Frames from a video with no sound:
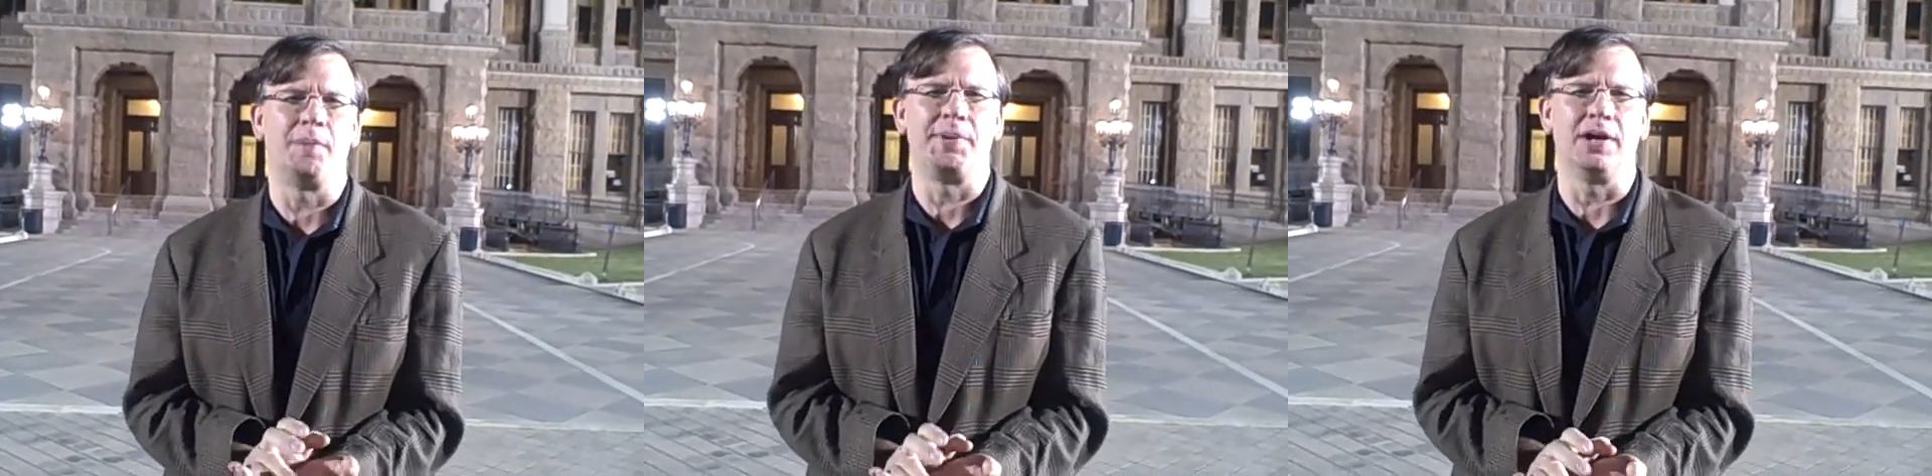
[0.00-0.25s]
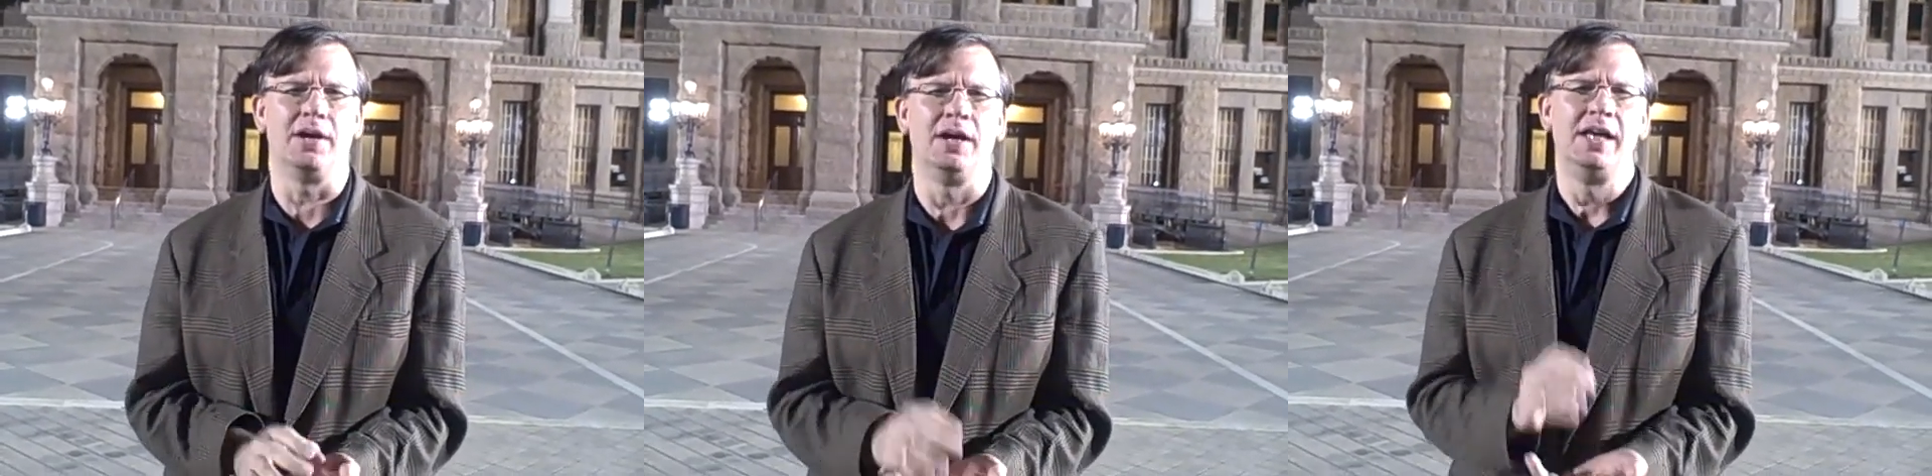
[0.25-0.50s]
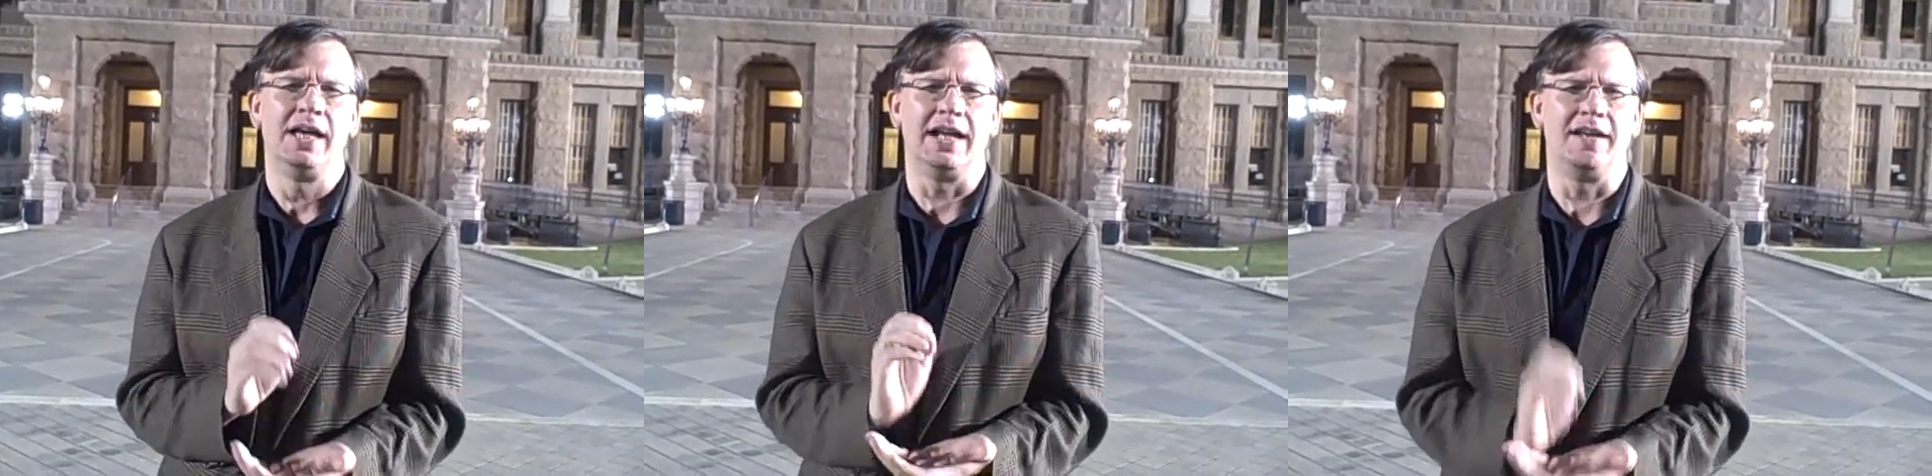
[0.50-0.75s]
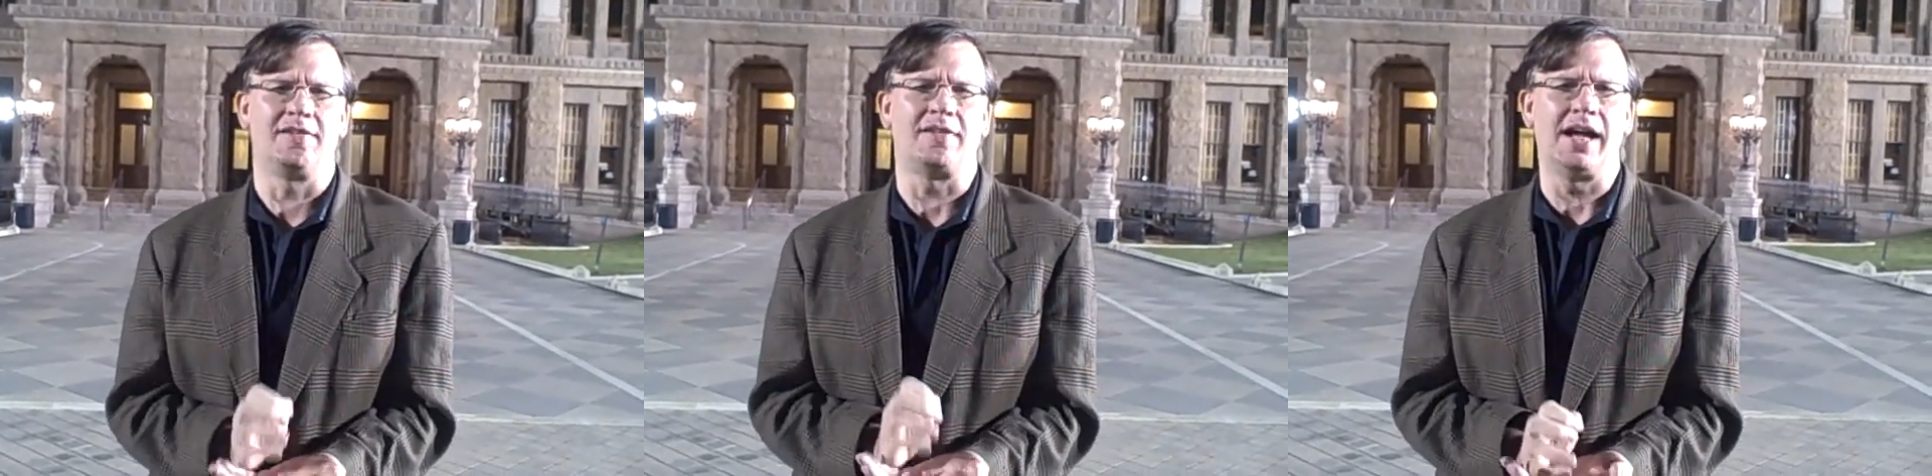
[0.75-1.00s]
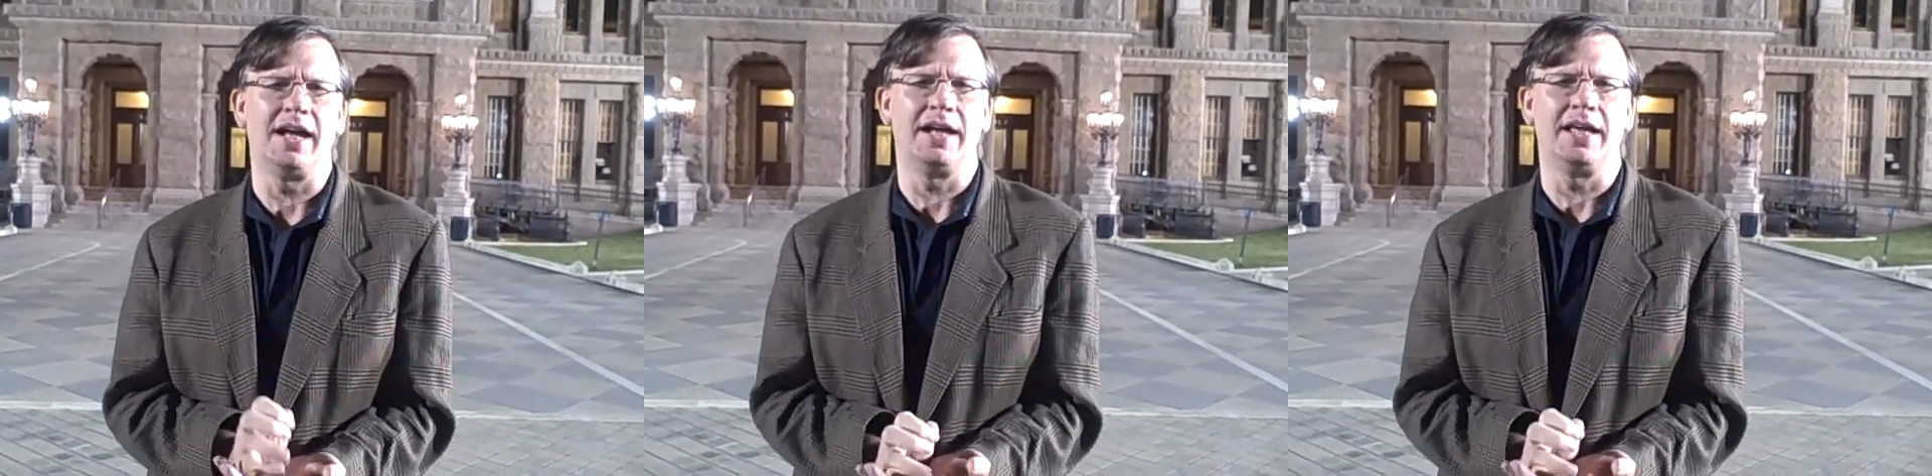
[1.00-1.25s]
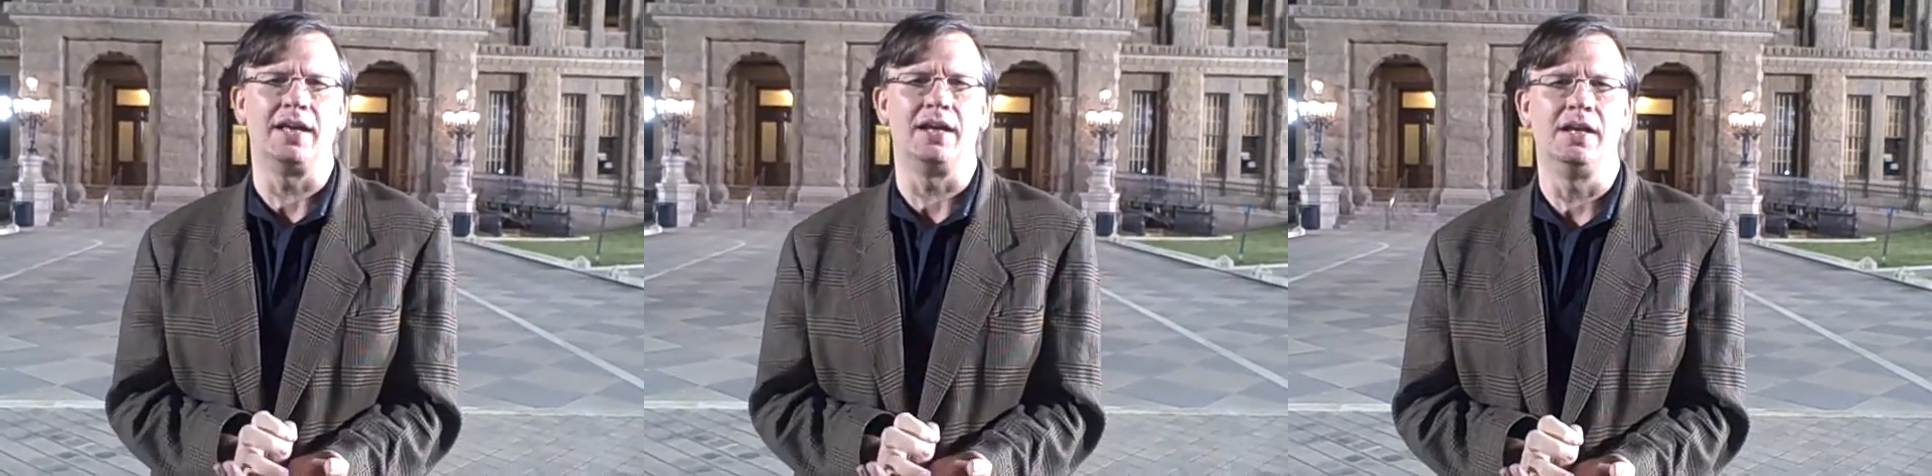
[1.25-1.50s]
up here and sign
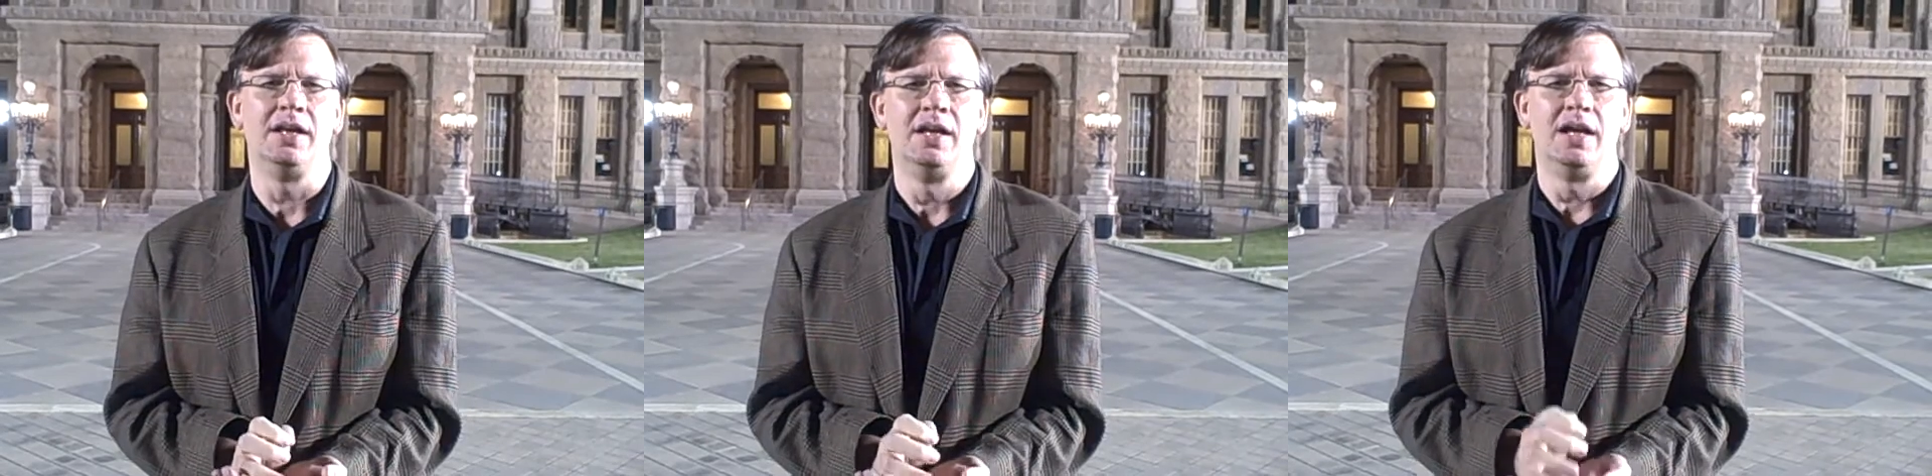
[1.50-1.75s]
in